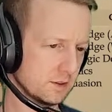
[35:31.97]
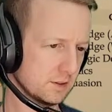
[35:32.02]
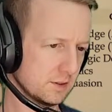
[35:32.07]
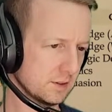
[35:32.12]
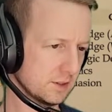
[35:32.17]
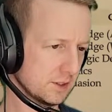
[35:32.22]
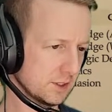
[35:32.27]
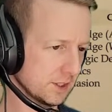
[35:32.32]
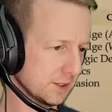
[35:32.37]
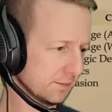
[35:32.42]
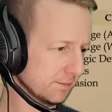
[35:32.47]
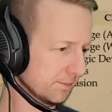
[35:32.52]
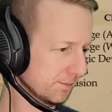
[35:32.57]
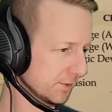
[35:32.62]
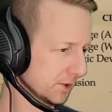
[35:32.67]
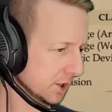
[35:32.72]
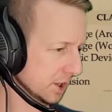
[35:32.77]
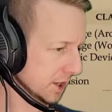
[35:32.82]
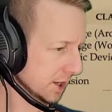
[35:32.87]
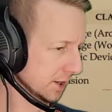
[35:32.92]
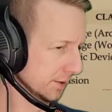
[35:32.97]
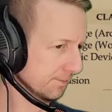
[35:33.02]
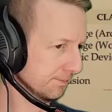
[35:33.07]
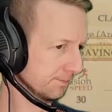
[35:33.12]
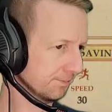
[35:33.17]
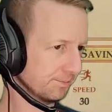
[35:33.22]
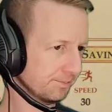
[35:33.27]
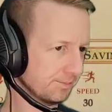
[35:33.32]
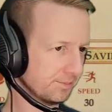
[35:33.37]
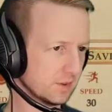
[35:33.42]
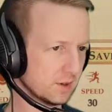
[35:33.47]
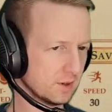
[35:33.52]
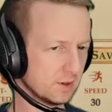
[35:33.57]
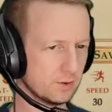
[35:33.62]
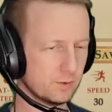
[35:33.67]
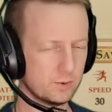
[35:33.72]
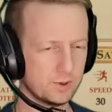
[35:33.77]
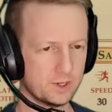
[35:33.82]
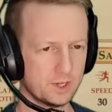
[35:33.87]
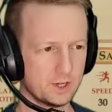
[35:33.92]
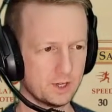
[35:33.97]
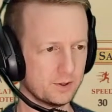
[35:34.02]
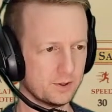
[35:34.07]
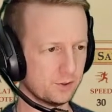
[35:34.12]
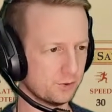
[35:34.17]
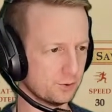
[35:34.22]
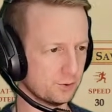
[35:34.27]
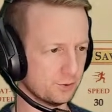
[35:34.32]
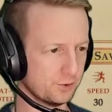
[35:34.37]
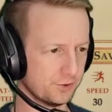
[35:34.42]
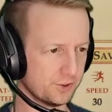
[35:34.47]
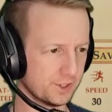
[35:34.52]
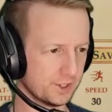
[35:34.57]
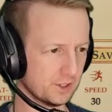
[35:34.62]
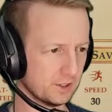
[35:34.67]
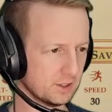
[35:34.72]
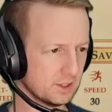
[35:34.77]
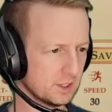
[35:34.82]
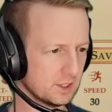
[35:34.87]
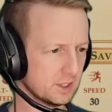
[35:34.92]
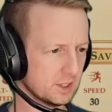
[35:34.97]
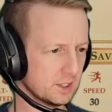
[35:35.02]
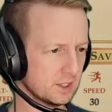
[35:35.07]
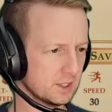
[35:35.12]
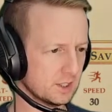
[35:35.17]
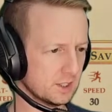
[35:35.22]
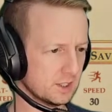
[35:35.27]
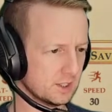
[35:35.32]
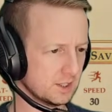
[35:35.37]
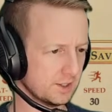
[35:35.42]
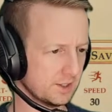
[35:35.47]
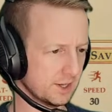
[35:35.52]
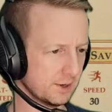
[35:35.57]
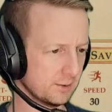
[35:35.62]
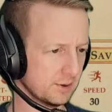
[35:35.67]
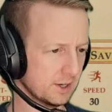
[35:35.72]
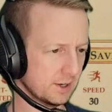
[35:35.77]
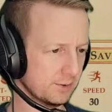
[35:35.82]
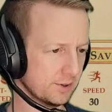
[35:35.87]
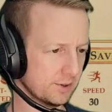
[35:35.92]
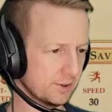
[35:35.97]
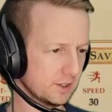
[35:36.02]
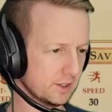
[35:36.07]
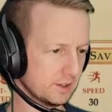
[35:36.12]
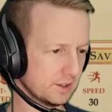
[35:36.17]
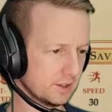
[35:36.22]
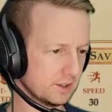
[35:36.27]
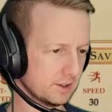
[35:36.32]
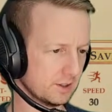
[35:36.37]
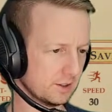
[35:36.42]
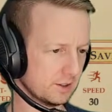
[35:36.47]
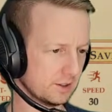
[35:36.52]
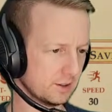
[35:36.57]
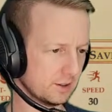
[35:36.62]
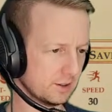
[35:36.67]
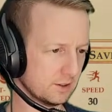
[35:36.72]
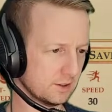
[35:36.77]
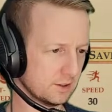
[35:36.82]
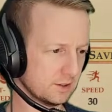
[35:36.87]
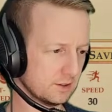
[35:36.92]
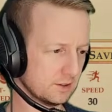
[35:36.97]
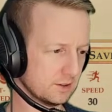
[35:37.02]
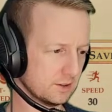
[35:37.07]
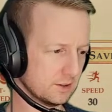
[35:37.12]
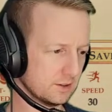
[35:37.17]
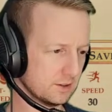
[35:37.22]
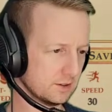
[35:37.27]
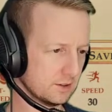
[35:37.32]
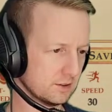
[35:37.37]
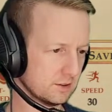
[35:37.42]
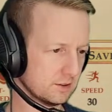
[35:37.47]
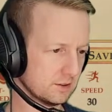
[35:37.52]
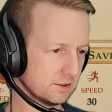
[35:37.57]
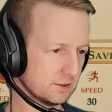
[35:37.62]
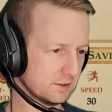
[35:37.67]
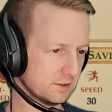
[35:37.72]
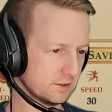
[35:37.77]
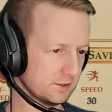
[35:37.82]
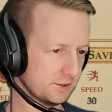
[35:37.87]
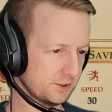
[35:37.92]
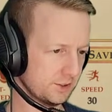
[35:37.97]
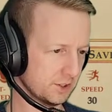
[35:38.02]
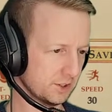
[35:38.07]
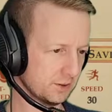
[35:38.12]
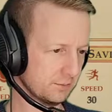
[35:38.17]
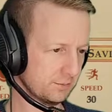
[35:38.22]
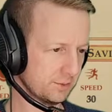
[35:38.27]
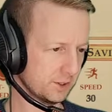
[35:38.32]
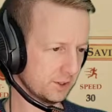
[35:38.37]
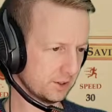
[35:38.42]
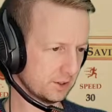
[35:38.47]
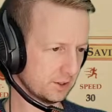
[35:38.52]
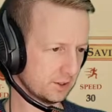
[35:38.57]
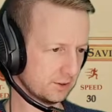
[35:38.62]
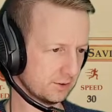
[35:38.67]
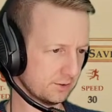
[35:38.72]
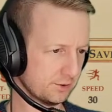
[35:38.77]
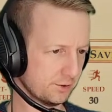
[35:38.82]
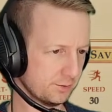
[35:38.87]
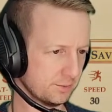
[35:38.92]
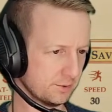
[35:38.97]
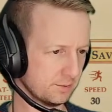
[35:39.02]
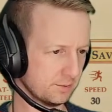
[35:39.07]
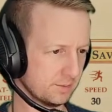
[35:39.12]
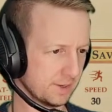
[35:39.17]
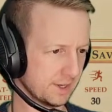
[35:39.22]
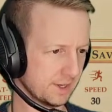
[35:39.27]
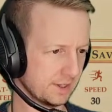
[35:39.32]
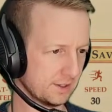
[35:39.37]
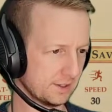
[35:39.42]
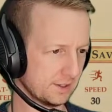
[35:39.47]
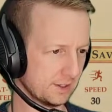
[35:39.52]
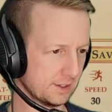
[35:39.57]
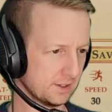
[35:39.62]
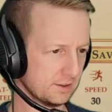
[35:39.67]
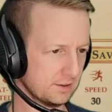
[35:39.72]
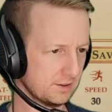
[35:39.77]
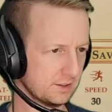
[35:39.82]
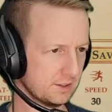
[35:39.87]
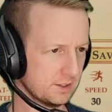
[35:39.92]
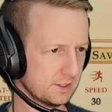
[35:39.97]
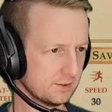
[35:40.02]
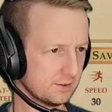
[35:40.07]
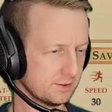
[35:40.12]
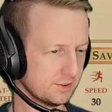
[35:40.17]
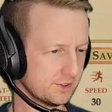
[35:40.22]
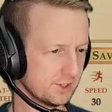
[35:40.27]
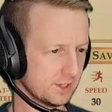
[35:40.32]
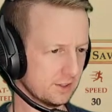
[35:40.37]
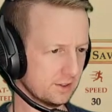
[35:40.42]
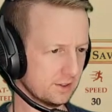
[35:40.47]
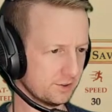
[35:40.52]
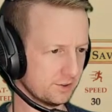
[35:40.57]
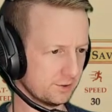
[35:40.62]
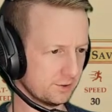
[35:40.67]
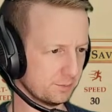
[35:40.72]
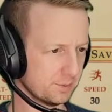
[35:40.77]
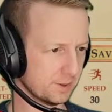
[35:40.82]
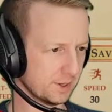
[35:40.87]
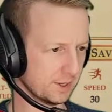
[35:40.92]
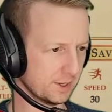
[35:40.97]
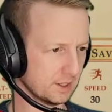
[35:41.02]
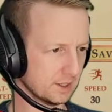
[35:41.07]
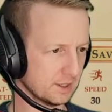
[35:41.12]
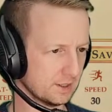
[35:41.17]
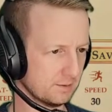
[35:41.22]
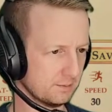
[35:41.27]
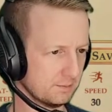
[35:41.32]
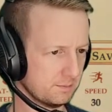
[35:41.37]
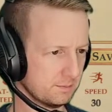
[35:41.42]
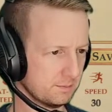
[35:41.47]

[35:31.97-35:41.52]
Yeah, okay. We're going Sword Saint. That way we can dump our charisma back down, get our intelligence back up.